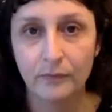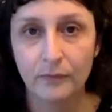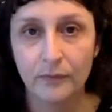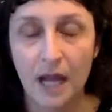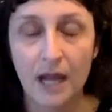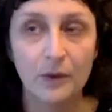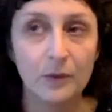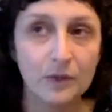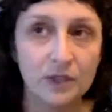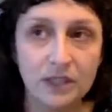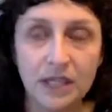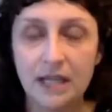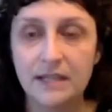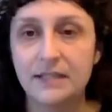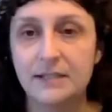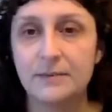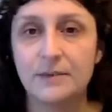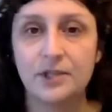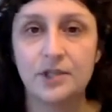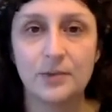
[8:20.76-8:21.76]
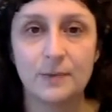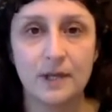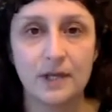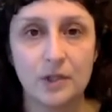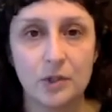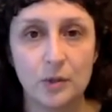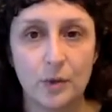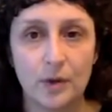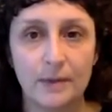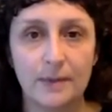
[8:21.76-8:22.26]
I will not diminish my
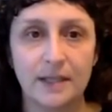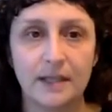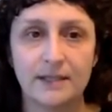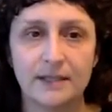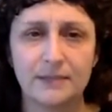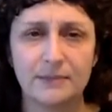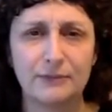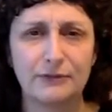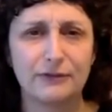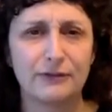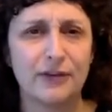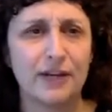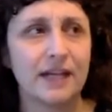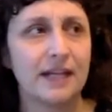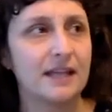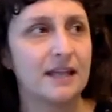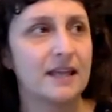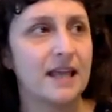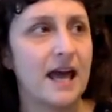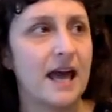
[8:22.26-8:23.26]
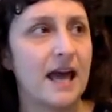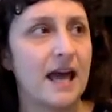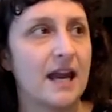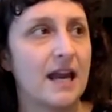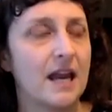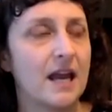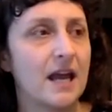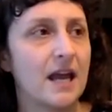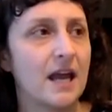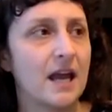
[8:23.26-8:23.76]
joy because I'm afraid that
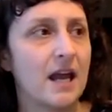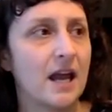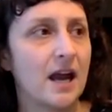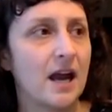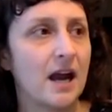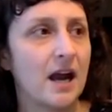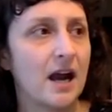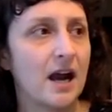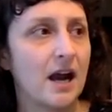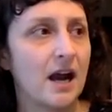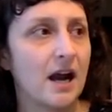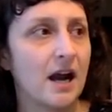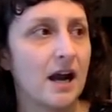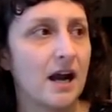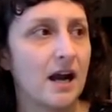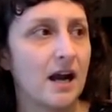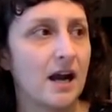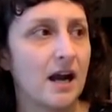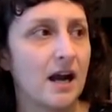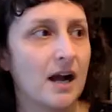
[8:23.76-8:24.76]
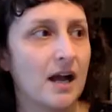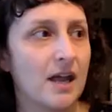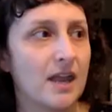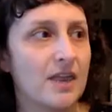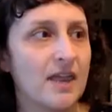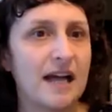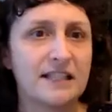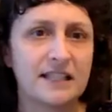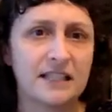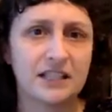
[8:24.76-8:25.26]

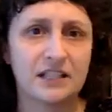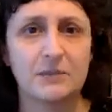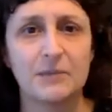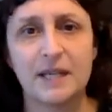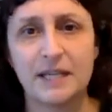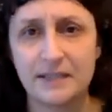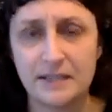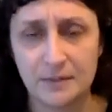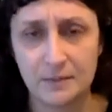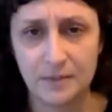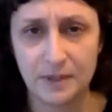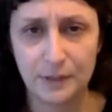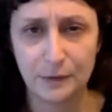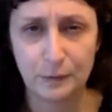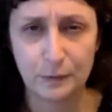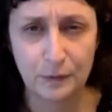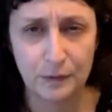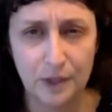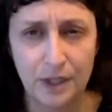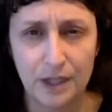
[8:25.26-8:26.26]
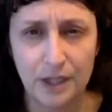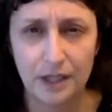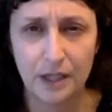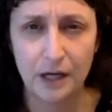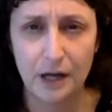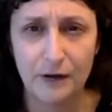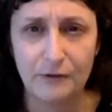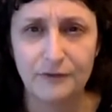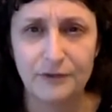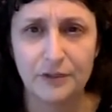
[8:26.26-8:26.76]
that's going to make somebody really
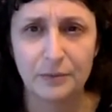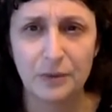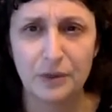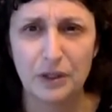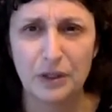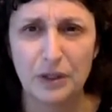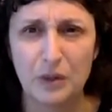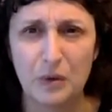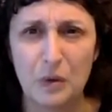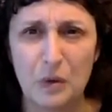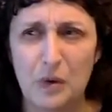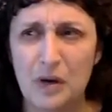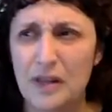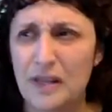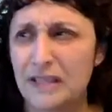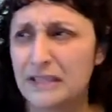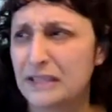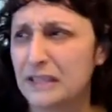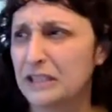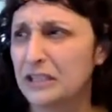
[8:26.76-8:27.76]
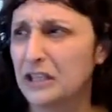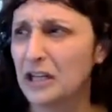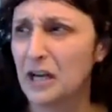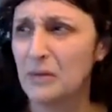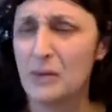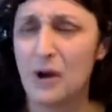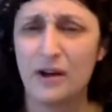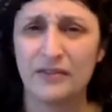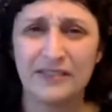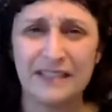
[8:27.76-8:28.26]
uncomfortable, or that's going to
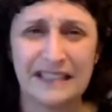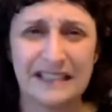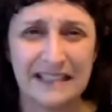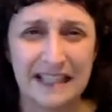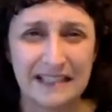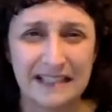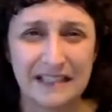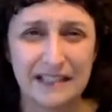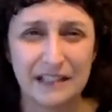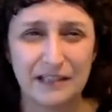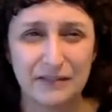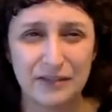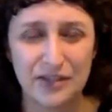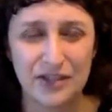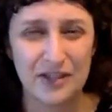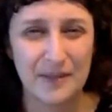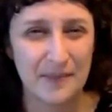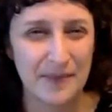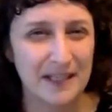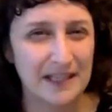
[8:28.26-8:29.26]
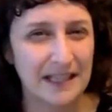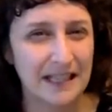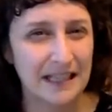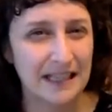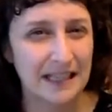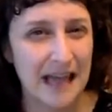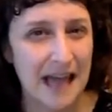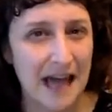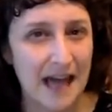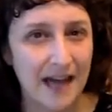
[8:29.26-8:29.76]
come off insensitive or something
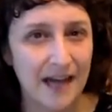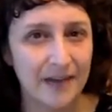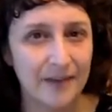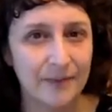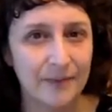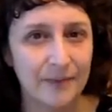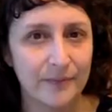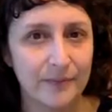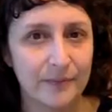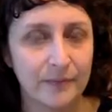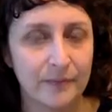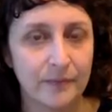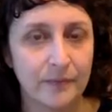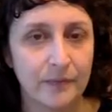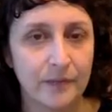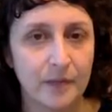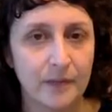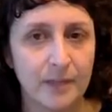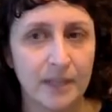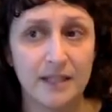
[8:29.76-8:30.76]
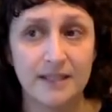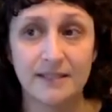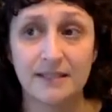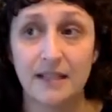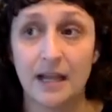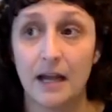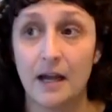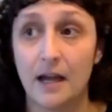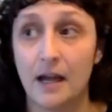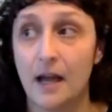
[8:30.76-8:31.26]
like that. Because
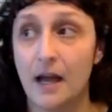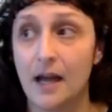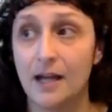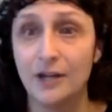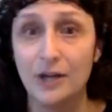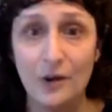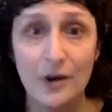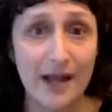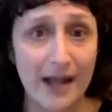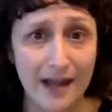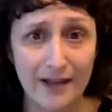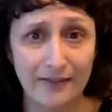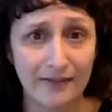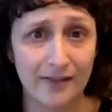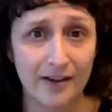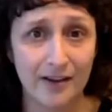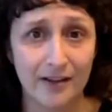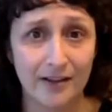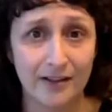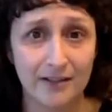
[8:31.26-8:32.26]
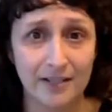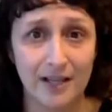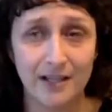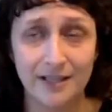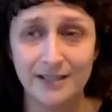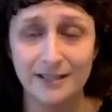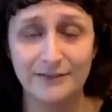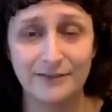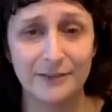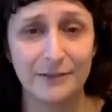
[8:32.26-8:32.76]
I know I have
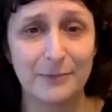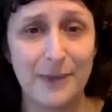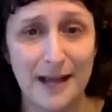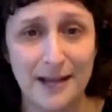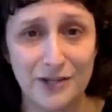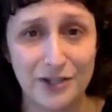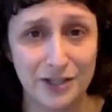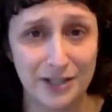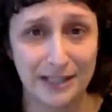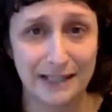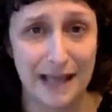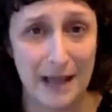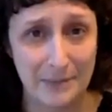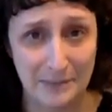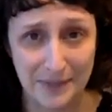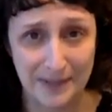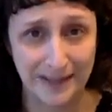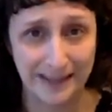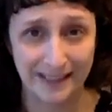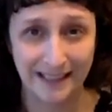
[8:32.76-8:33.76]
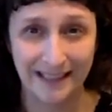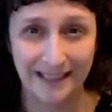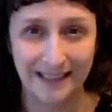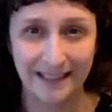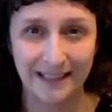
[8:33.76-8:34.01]
tons of compassion and empathy,